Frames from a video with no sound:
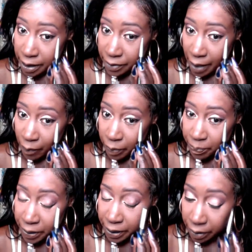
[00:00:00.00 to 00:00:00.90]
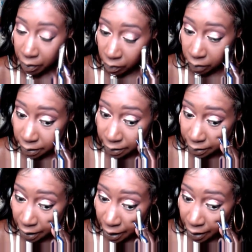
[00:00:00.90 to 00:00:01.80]
deep dark burgundy
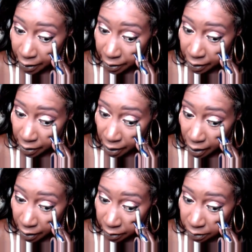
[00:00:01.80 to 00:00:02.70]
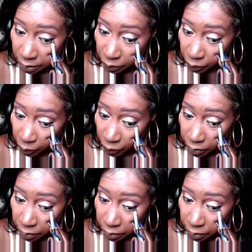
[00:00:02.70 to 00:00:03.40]
that we put here on the side.